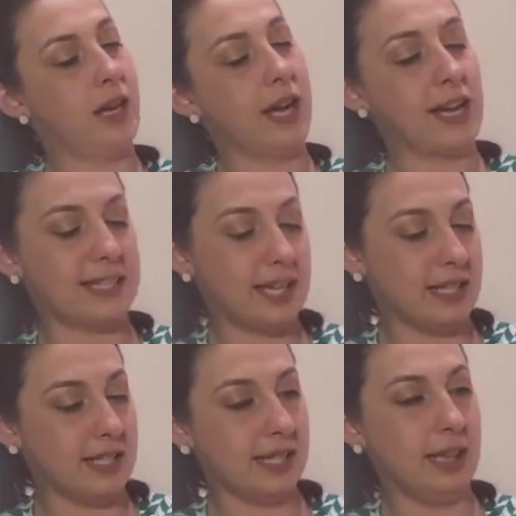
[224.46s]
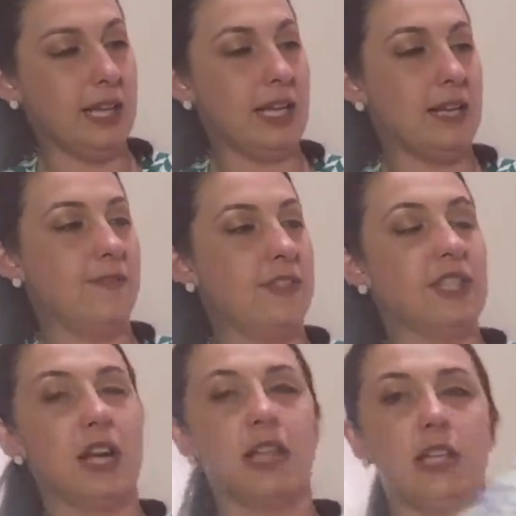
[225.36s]
I guess that is leaves,
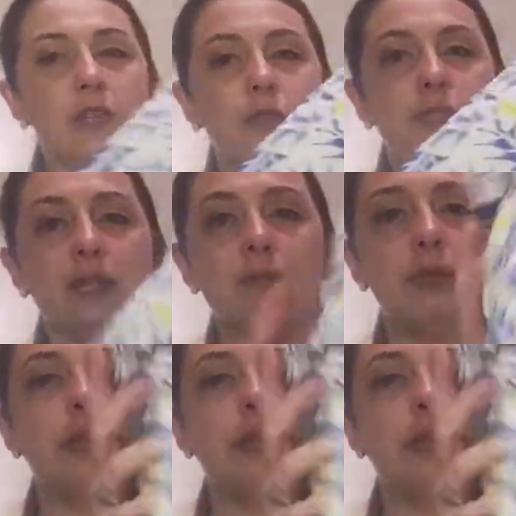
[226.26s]
yellows and